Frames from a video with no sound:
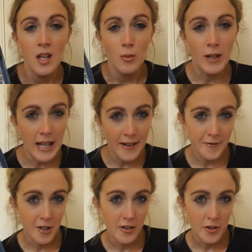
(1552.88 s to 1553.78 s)
We
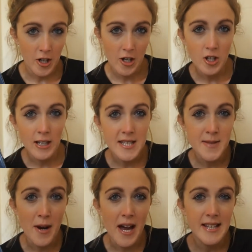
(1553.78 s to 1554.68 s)
left on the Tragical
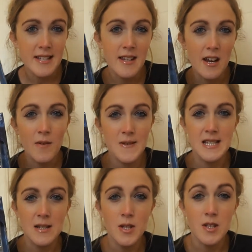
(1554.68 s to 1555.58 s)
Express, and
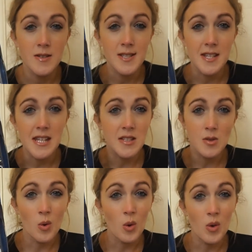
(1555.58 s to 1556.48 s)
obviously we use these
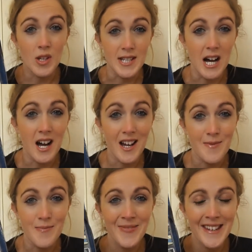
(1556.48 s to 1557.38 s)
all the
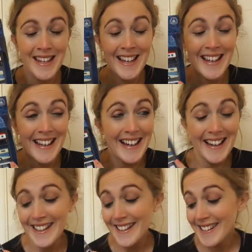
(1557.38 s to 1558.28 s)
time.
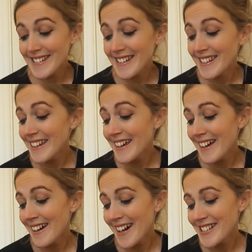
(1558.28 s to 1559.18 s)
And
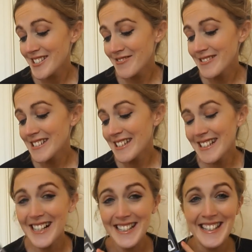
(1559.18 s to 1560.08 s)
yeah, I just really
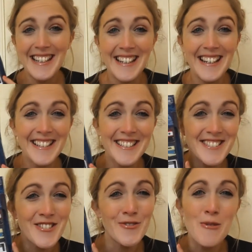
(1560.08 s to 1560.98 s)
like it, and it
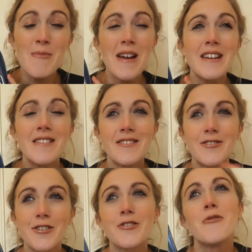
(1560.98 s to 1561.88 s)
just
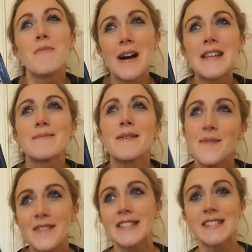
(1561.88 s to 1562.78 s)
reminds me
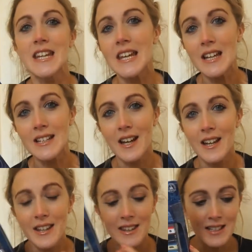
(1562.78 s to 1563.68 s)
of Disney, and I
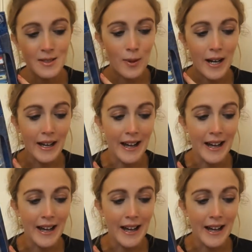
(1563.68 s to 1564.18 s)
think that's why